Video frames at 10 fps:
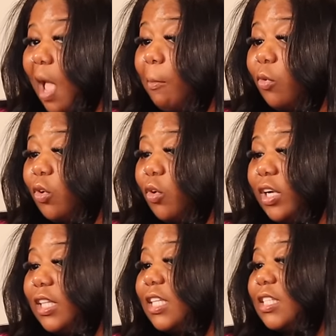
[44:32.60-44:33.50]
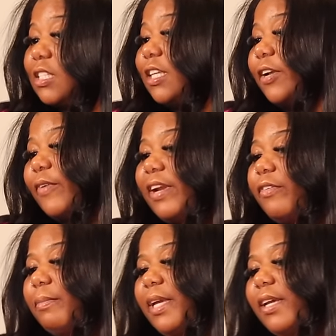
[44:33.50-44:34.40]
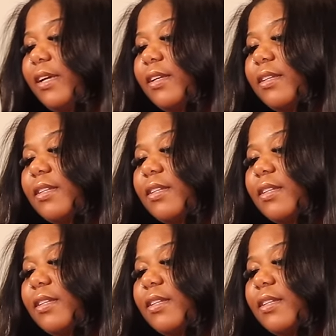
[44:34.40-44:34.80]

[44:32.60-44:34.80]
I'm gonna record this Get Ready With Me.